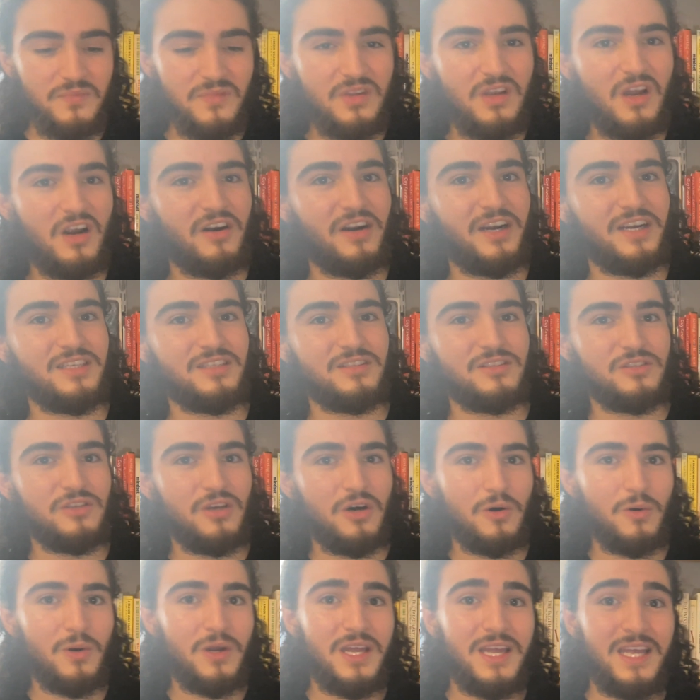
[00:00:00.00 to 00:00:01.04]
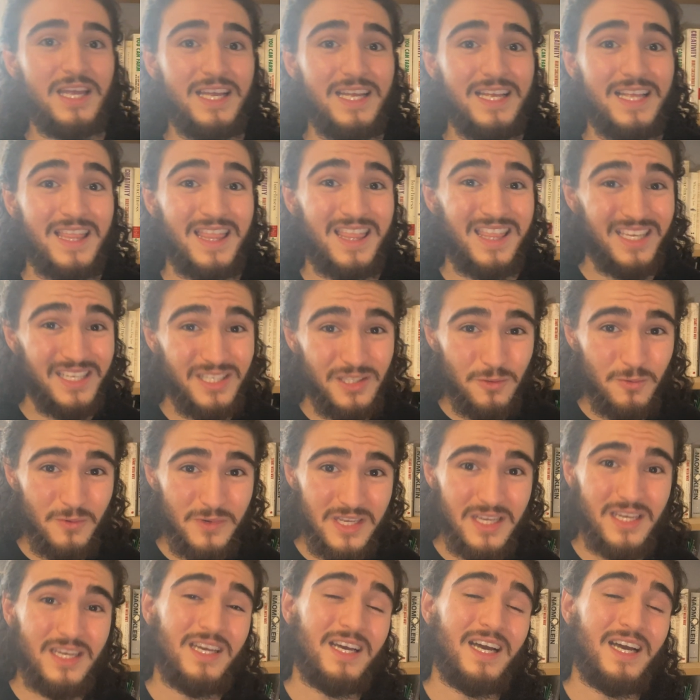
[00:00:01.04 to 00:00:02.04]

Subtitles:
Alright, so this week